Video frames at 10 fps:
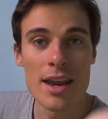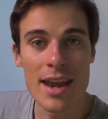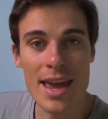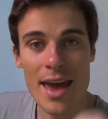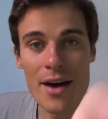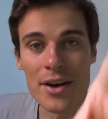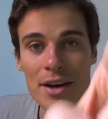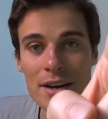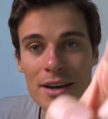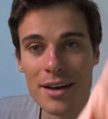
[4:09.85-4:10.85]
Now,
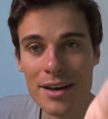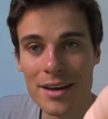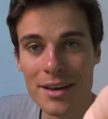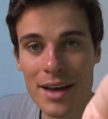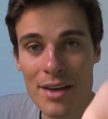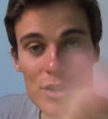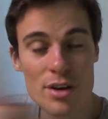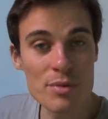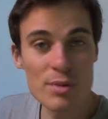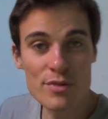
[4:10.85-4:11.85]
have
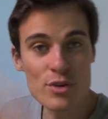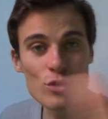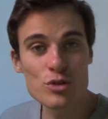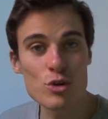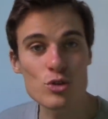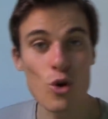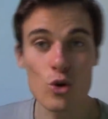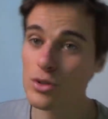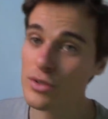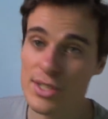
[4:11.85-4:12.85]
you talked to
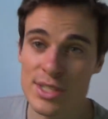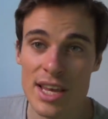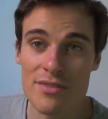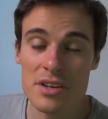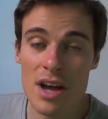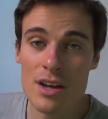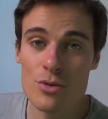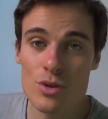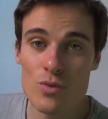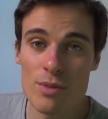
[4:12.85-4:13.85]
all
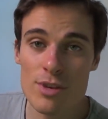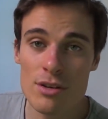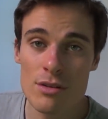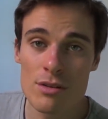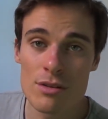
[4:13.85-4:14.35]
700 women?